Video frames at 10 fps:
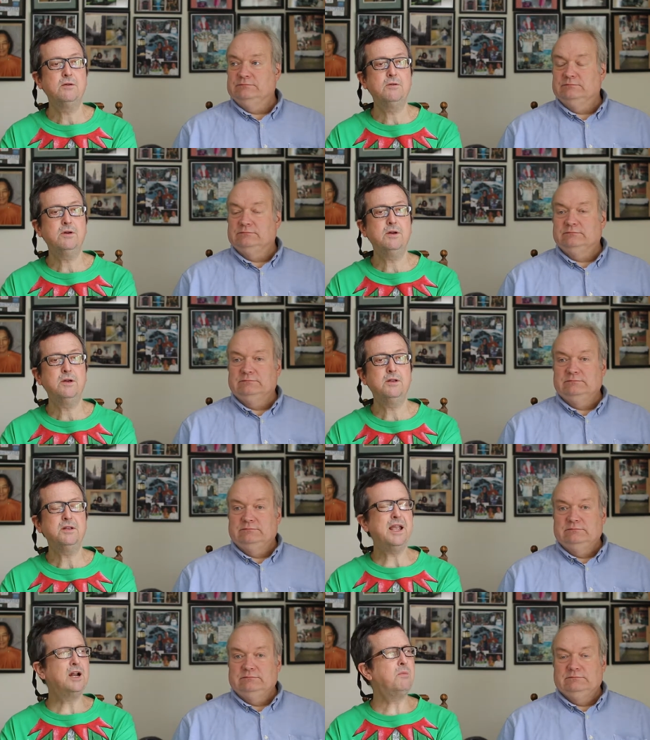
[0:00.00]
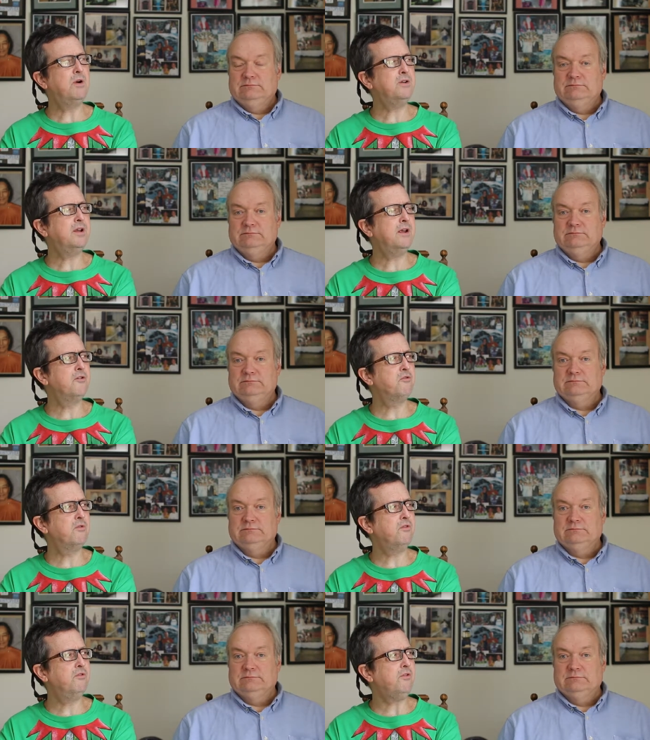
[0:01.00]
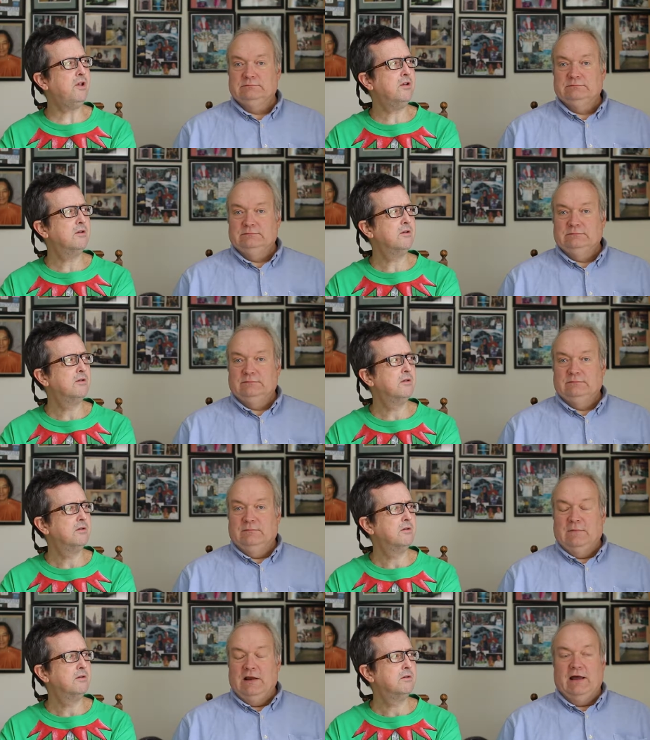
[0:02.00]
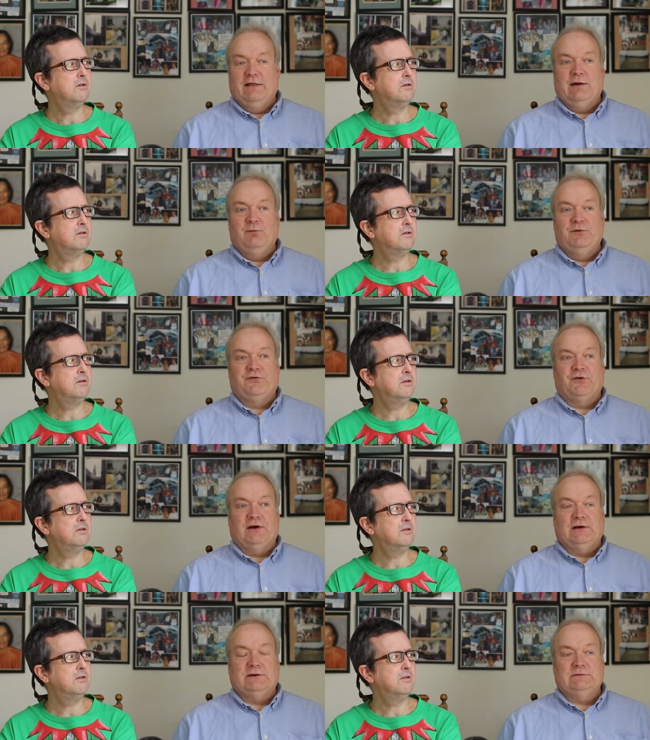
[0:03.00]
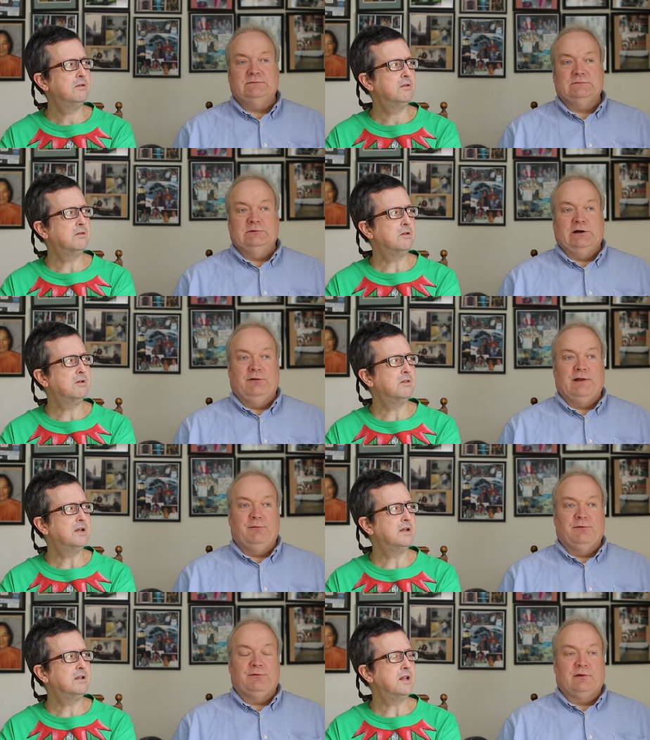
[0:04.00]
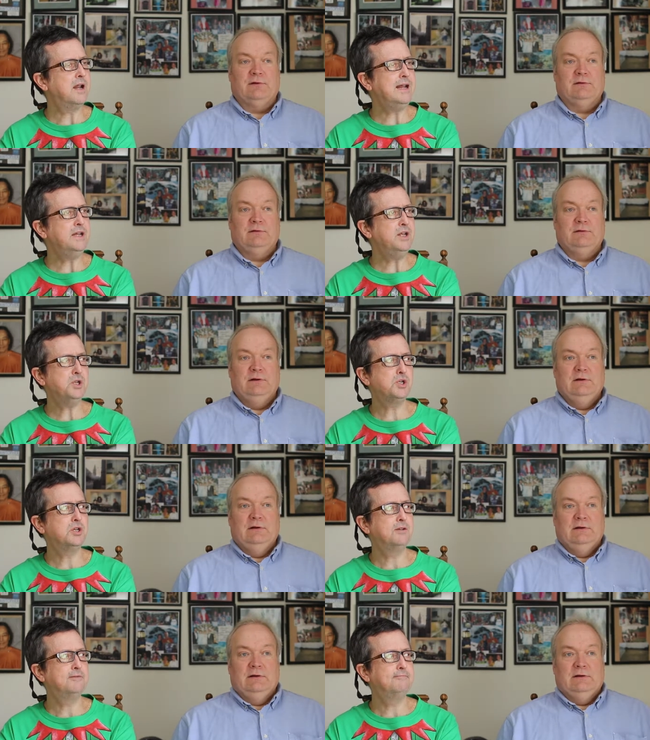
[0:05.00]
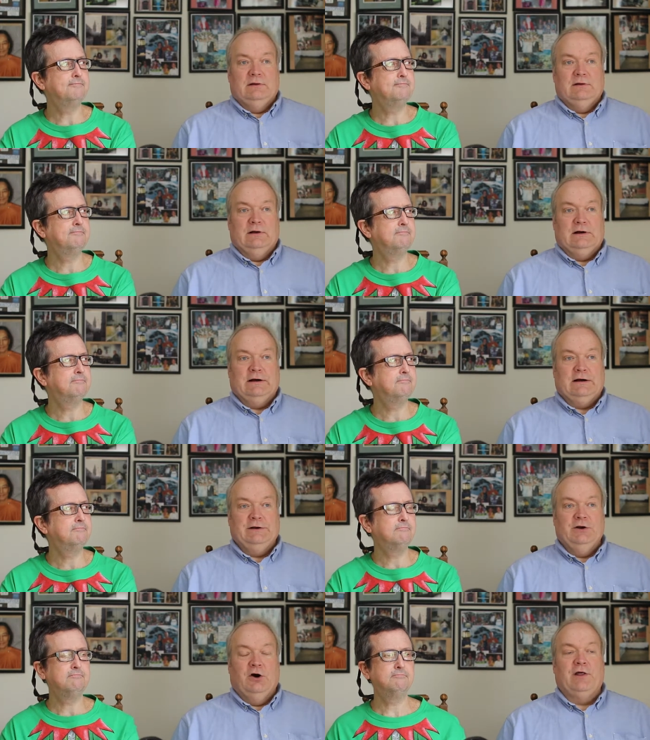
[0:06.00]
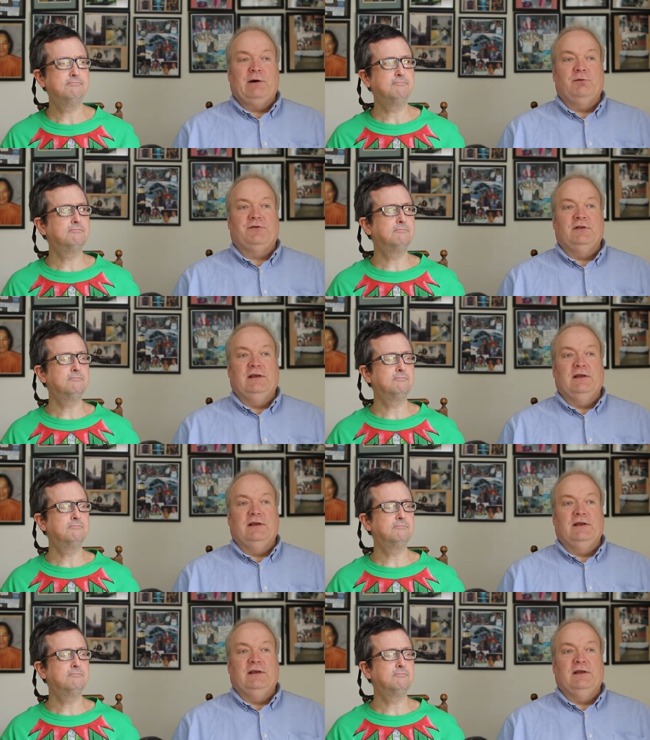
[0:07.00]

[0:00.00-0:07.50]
Speaker 1: okay, and Canterbury Tales was. Uh, yeah, that was uh, well. That in the nineties.
Speaker 2: Uh, no, that was in